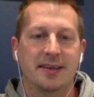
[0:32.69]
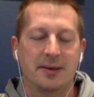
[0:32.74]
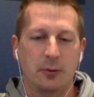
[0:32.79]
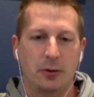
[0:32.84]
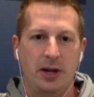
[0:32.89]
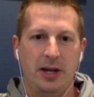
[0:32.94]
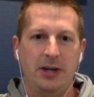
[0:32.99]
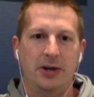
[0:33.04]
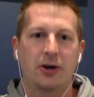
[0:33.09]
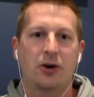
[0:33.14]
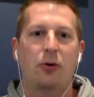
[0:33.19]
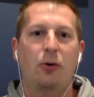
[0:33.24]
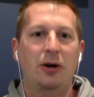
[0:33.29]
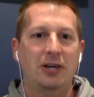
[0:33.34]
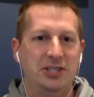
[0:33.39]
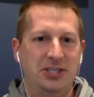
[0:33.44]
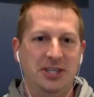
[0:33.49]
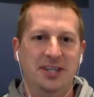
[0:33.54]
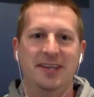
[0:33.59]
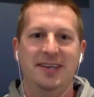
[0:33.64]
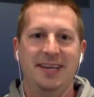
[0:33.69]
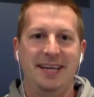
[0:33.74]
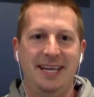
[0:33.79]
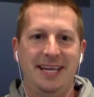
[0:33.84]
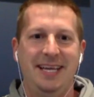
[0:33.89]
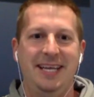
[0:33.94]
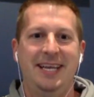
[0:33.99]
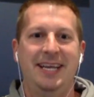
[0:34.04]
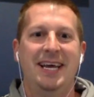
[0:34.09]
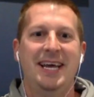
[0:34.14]
So get your questions
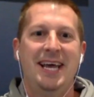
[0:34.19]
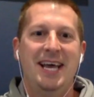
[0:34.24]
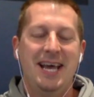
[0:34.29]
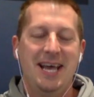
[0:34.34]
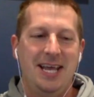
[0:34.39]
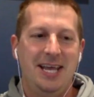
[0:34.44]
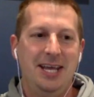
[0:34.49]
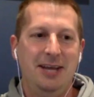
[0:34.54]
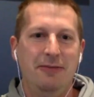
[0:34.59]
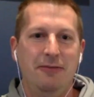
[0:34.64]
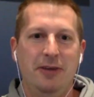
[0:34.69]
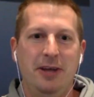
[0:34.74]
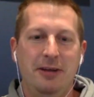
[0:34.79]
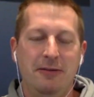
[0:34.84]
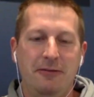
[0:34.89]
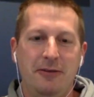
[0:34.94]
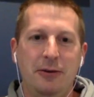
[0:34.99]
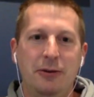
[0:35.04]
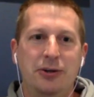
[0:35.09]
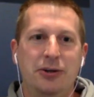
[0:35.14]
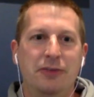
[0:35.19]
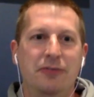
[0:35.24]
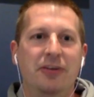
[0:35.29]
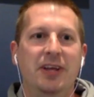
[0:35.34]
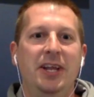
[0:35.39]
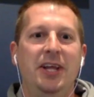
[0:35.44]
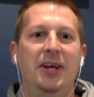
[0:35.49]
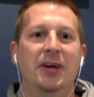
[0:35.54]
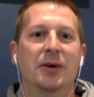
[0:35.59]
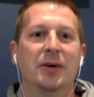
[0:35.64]
in in in future
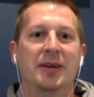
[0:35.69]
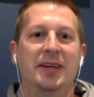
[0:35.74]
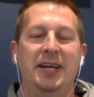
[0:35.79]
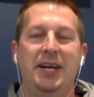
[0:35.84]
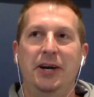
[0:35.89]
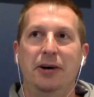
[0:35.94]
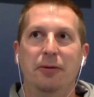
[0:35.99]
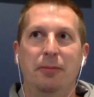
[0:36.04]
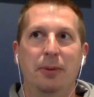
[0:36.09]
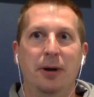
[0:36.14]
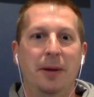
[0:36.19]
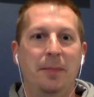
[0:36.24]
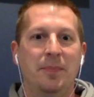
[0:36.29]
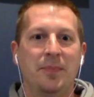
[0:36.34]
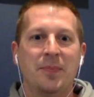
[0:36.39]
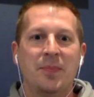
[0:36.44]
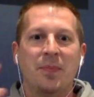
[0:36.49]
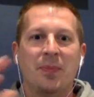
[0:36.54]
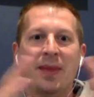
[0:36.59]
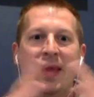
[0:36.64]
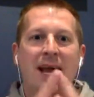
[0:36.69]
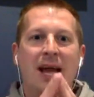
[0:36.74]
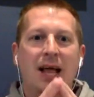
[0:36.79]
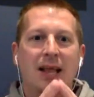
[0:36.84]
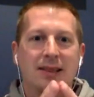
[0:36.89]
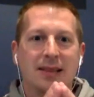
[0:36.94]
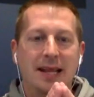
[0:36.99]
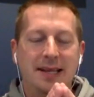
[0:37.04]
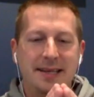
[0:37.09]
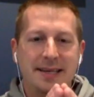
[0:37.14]
videos here. But
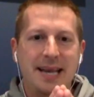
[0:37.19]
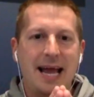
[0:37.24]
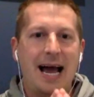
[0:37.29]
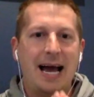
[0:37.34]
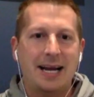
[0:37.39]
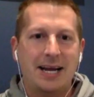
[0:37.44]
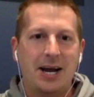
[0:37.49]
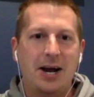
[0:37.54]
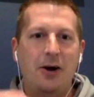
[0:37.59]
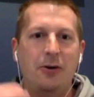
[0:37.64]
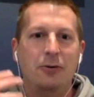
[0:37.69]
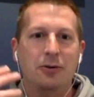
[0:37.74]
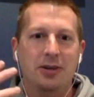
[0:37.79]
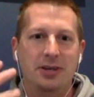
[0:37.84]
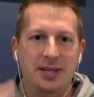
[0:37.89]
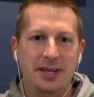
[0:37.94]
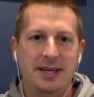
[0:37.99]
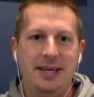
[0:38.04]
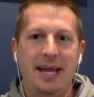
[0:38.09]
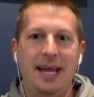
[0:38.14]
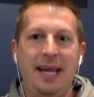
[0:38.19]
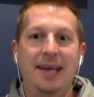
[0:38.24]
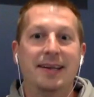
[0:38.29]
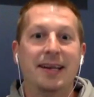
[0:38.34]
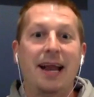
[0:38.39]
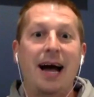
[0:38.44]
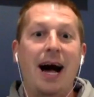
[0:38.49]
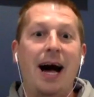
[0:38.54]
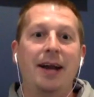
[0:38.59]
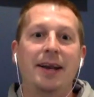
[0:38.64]
let's knock out today's.
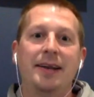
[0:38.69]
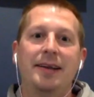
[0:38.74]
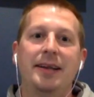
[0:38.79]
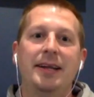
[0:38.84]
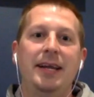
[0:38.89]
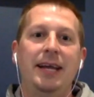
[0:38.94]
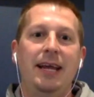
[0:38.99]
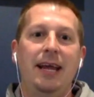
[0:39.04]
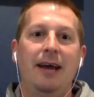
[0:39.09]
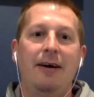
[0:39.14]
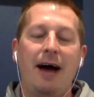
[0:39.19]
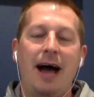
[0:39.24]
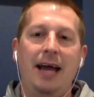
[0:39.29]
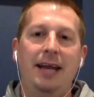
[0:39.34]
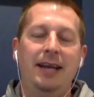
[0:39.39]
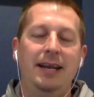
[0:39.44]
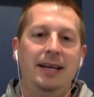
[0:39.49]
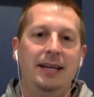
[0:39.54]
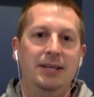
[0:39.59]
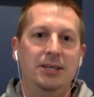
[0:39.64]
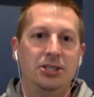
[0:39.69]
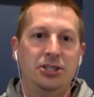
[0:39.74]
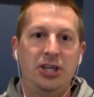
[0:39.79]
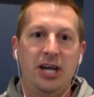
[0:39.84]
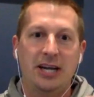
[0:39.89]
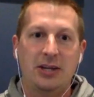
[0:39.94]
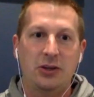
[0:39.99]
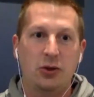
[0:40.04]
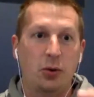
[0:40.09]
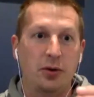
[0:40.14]
And honestly, uh, I didn't
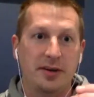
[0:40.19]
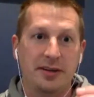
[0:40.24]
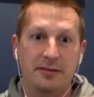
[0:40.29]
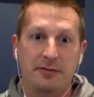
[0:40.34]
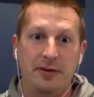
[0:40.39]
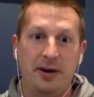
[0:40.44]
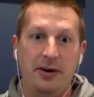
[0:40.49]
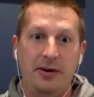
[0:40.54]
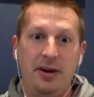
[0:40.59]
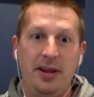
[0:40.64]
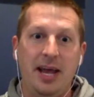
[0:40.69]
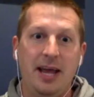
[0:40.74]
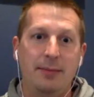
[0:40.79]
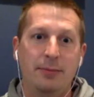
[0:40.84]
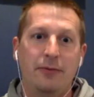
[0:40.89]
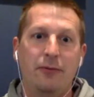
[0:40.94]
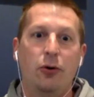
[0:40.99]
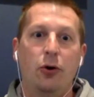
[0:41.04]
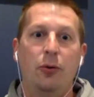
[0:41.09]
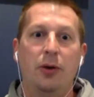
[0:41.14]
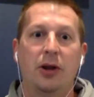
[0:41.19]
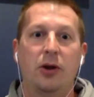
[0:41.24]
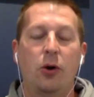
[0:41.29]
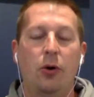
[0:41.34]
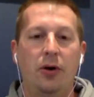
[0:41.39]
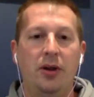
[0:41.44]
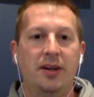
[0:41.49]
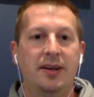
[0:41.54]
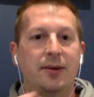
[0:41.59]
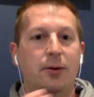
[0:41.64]
check towards the very end before
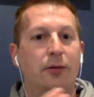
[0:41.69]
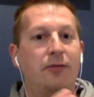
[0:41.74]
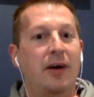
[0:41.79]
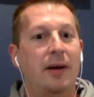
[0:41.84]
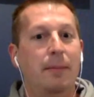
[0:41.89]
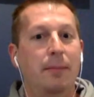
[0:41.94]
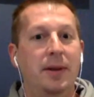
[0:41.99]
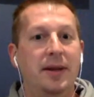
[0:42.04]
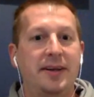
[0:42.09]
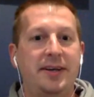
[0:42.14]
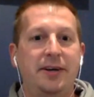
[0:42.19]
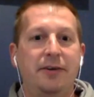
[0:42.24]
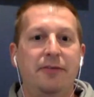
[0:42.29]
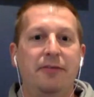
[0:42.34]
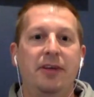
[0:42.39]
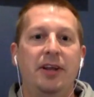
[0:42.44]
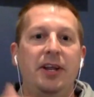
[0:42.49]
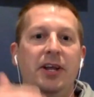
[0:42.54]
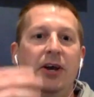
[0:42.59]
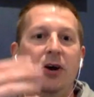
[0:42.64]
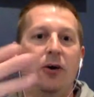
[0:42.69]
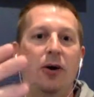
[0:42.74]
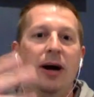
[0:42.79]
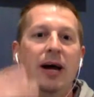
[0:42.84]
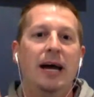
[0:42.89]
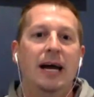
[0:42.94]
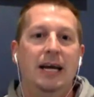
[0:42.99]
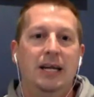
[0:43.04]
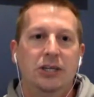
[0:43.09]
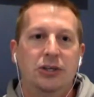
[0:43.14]
recording. So if I missed your video,
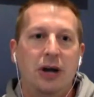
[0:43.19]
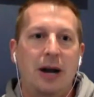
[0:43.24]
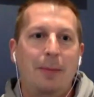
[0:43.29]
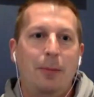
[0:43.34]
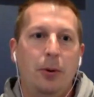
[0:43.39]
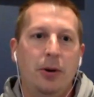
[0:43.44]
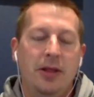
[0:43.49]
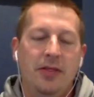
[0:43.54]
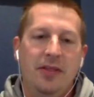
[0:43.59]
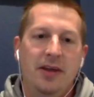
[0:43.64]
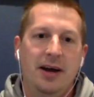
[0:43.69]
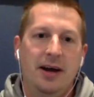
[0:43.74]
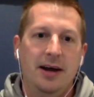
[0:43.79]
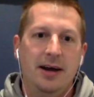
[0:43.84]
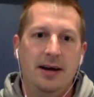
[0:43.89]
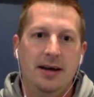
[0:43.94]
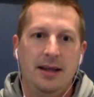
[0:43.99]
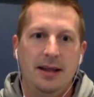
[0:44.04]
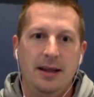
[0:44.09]
drop one in the.